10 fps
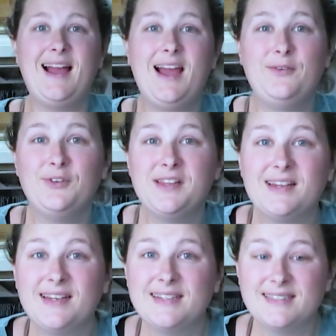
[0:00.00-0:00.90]

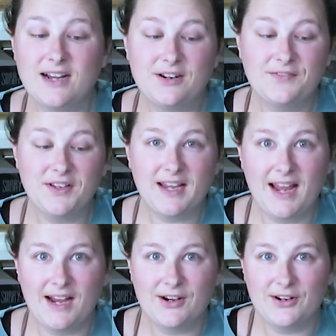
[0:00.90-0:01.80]
Everything is out of the
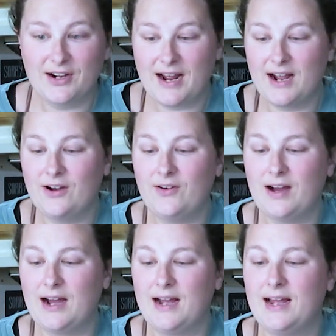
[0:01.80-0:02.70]
canner now.
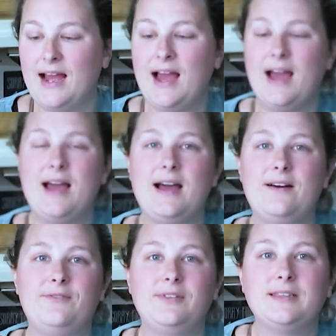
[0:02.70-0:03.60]
I
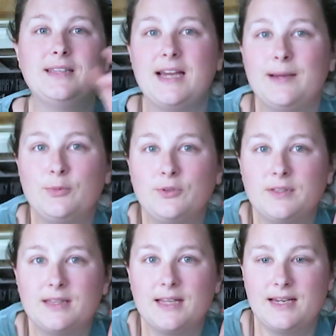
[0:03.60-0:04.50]
have labeled
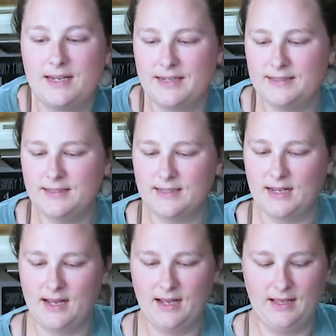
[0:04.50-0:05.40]
these.
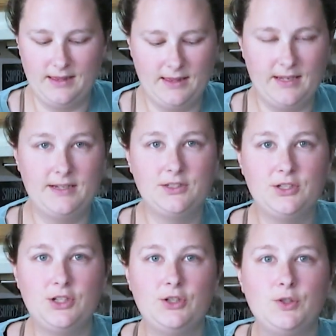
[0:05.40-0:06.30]
These
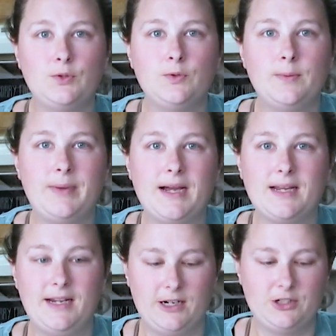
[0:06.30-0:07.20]
2 back
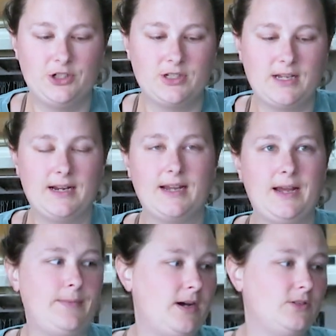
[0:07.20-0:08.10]
here just kind of
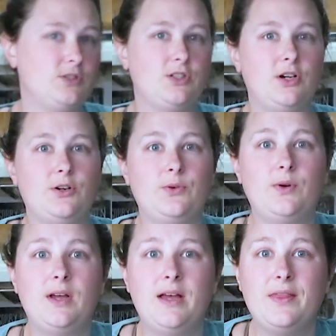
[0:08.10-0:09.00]
came out, so
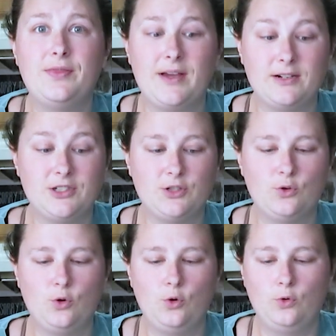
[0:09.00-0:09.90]
they're still
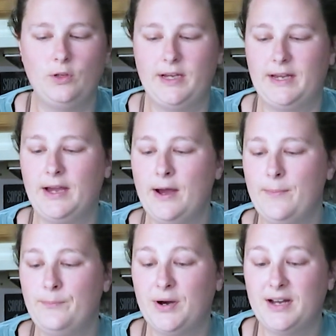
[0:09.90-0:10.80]
cooling.
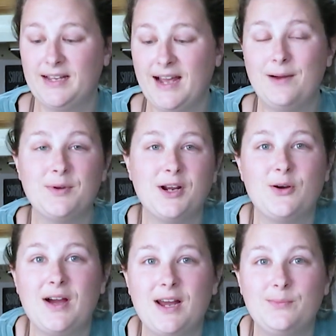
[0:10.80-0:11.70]
But yeah, I'm gonna
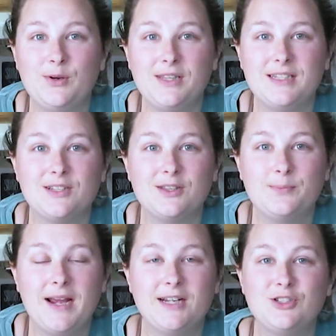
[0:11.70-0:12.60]
go ahead and put these on the
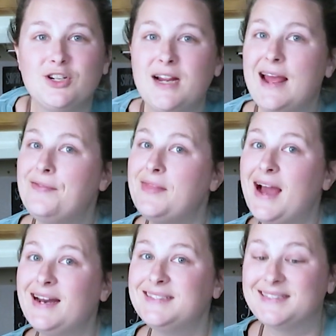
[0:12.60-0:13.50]
pantry, and
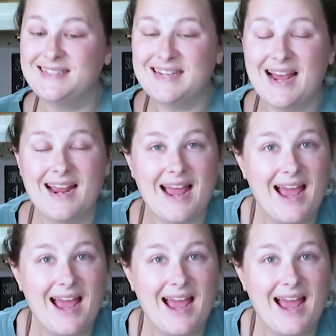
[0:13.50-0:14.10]
that is day